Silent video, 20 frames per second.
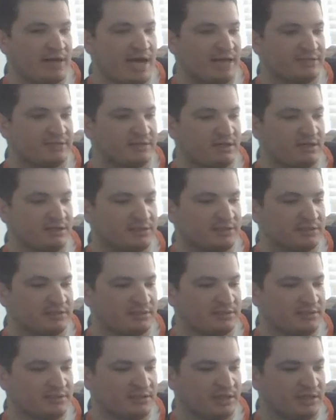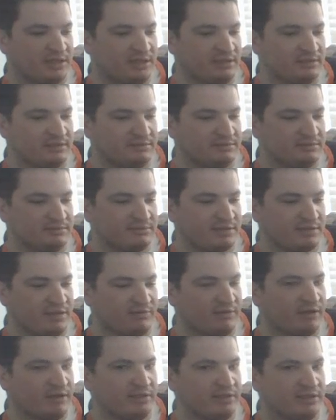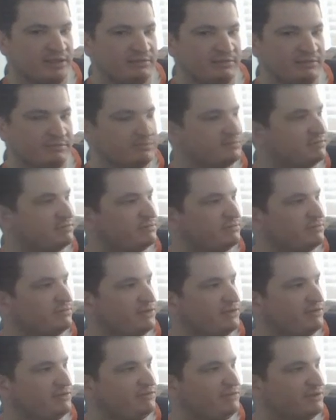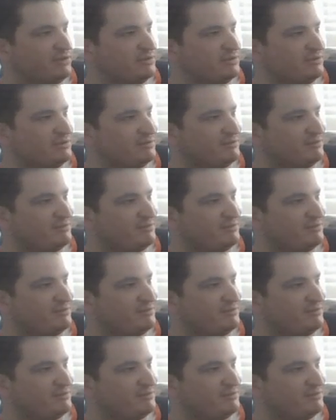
hot dogs at the at Wrigley Field.